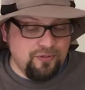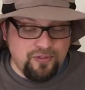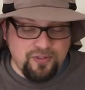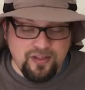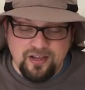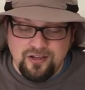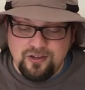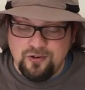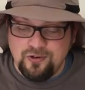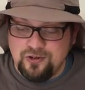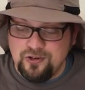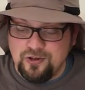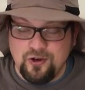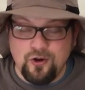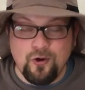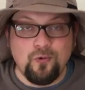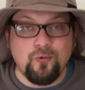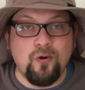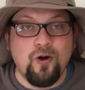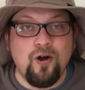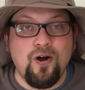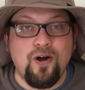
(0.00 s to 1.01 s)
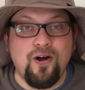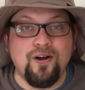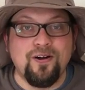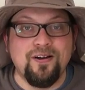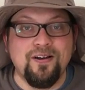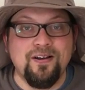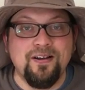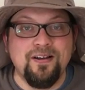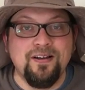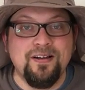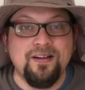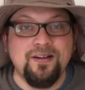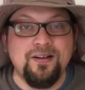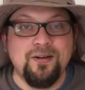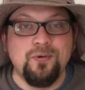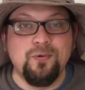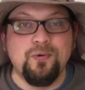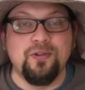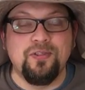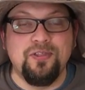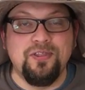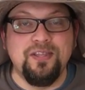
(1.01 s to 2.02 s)
think you can go wrong
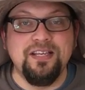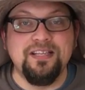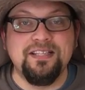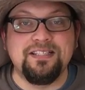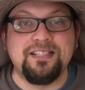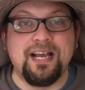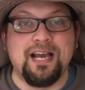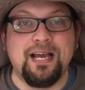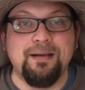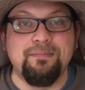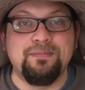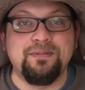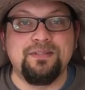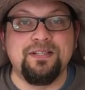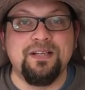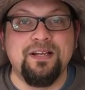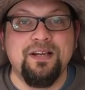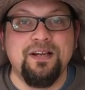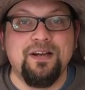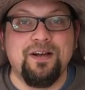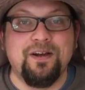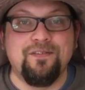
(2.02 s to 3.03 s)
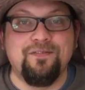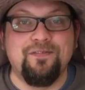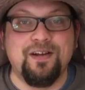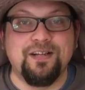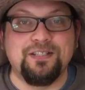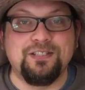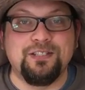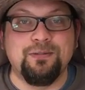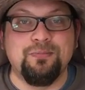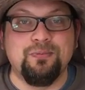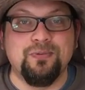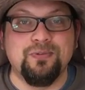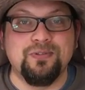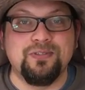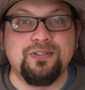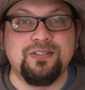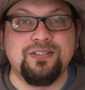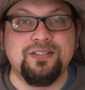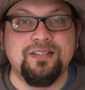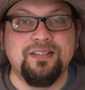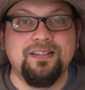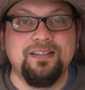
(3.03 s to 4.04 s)
with these types of
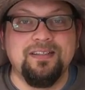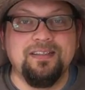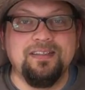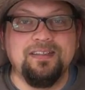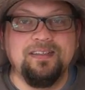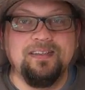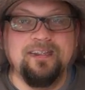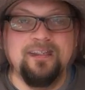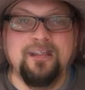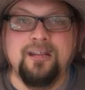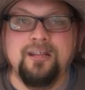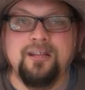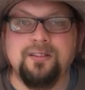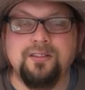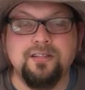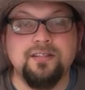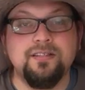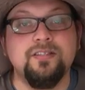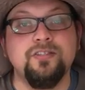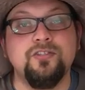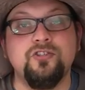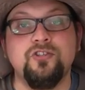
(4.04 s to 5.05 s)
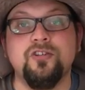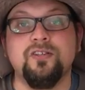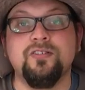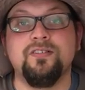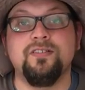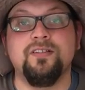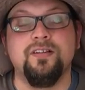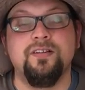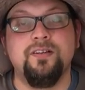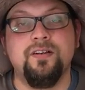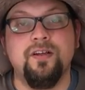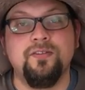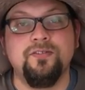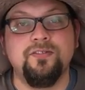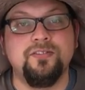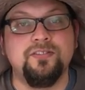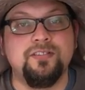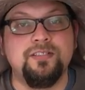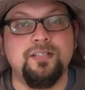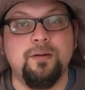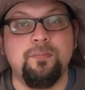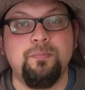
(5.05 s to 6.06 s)
vegetables. This is just another
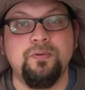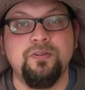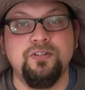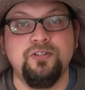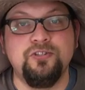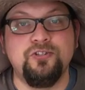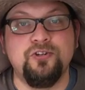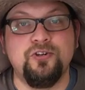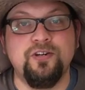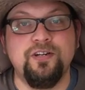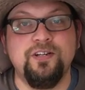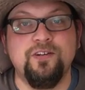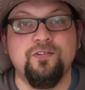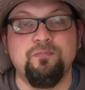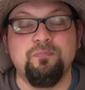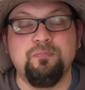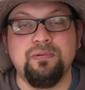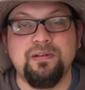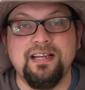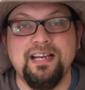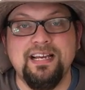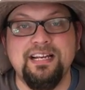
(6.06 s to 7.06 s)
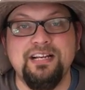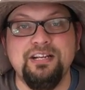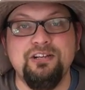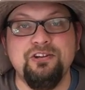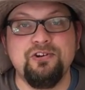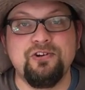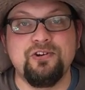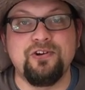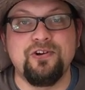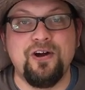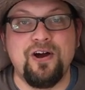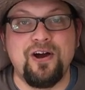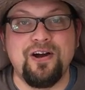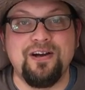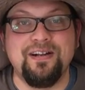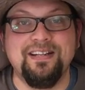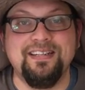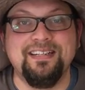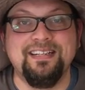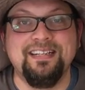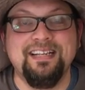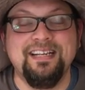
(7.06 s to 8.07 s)
step in the journey of planting your
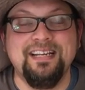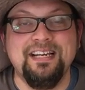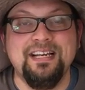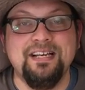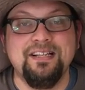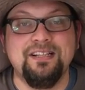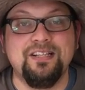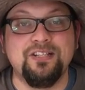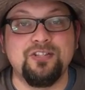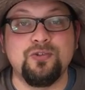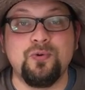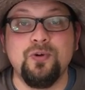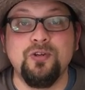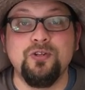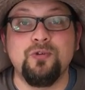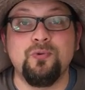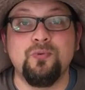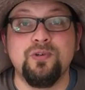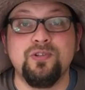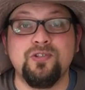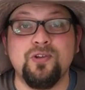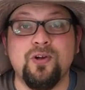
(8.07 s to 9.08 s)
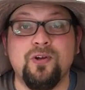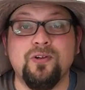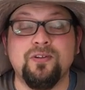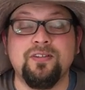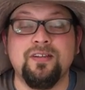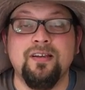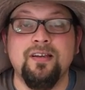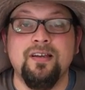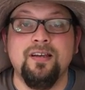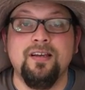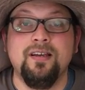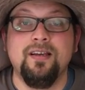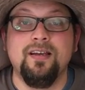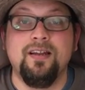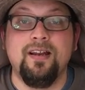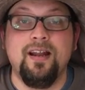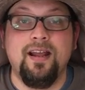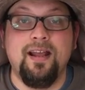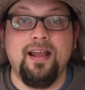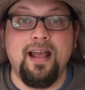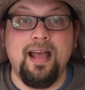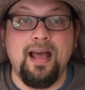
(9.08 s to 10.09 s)
garden that's going to result in
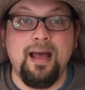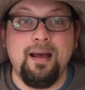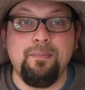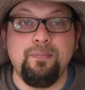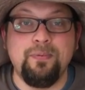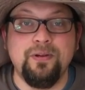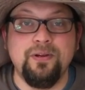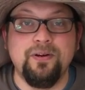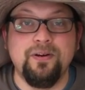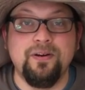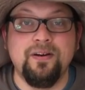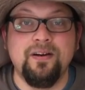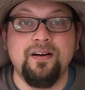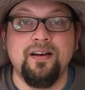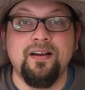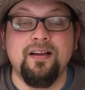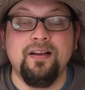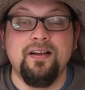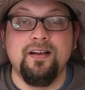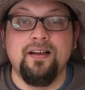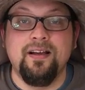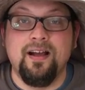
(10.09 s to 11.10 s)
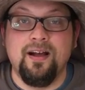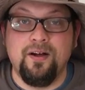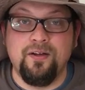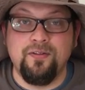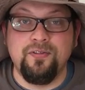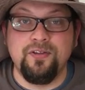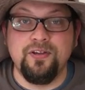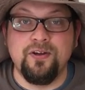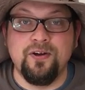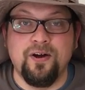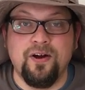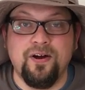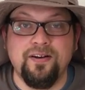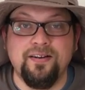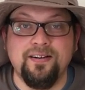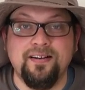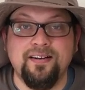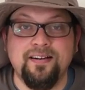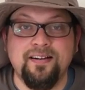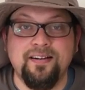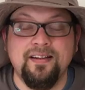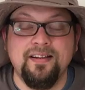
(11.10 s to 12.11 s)
a happier healthy
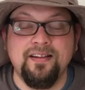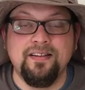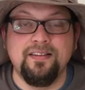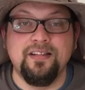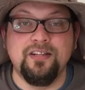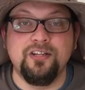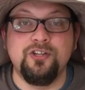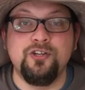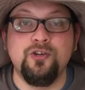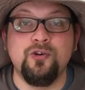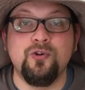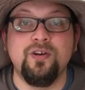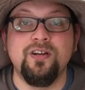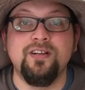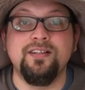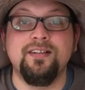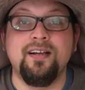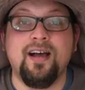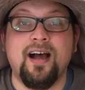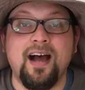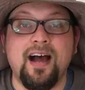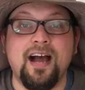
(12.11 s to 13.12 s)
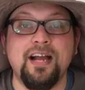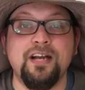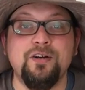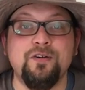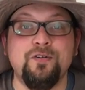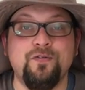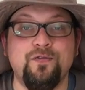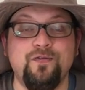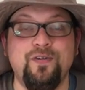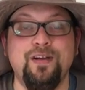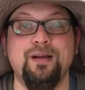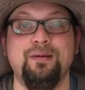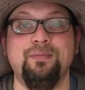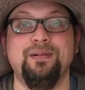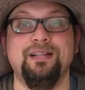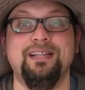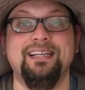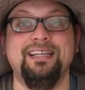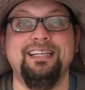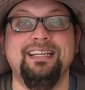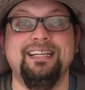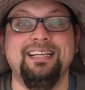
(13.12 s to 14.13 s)
garden that your entire
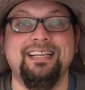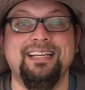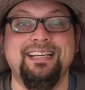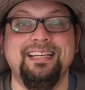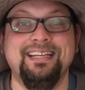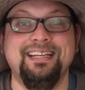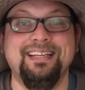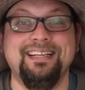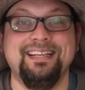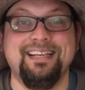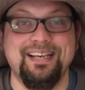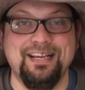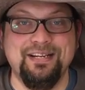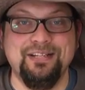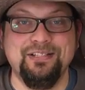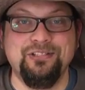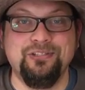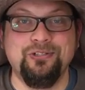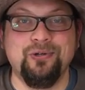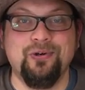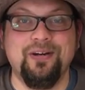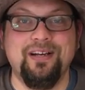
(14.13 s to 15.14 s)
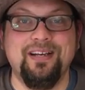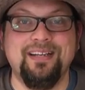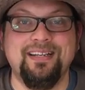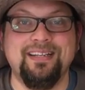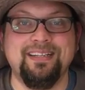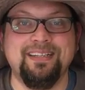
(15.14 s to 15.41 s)
family can enjoy.